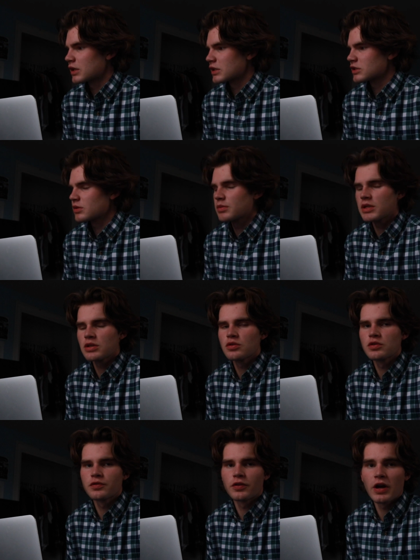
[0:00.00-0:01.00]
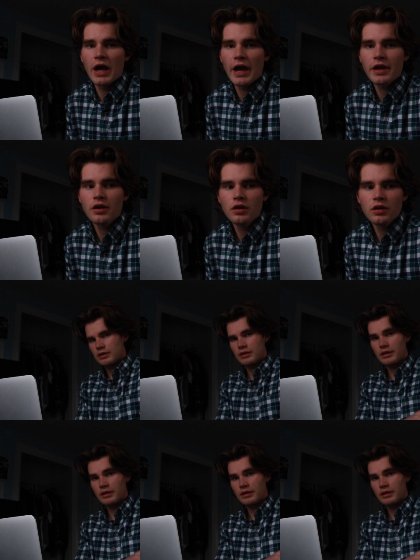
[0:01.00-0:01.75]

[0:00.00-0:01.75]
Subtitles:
as somebody who's for hire.